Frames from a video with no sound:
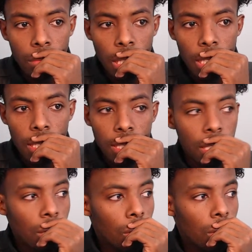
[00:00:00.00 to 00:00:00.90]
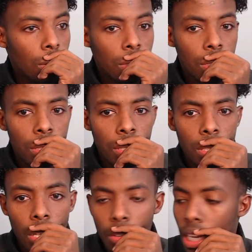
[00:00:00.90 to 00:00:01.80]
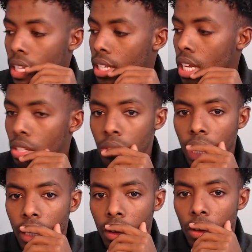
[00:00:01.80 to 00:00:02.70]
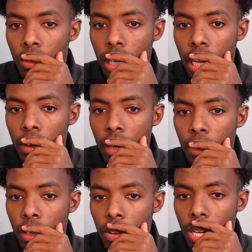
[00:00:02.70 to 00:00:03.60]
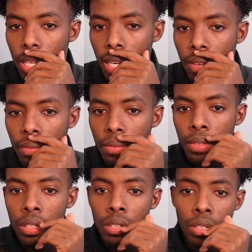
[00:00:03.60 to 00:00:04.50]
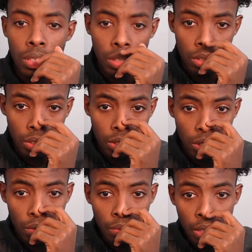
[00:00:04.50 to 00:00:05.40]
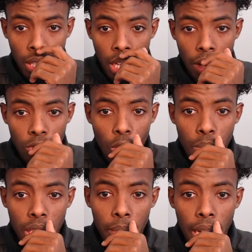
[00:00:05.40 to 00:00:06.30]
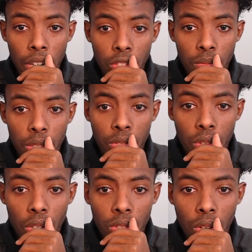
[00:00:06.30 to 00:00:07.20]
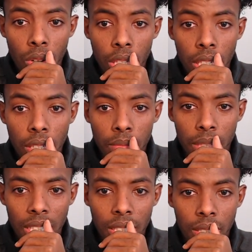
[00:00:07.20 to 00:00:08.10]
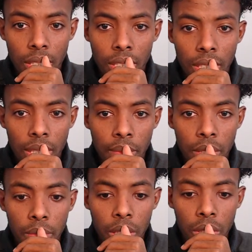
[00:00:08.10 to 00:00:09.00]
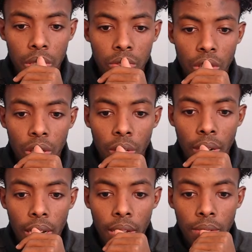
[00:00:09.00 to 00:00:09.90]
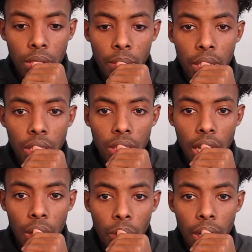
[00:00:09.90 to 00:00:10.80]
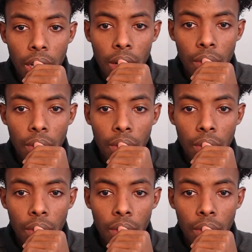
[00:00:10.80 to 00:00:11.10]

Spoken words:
See a hold. Okay, they're not doing any hold right now. I'm gonna go ahead and get out. So I was hoping that buyers would be strong to hold here. There just seems to be a little struggle right now, so I'm gonna just kind of wait it out.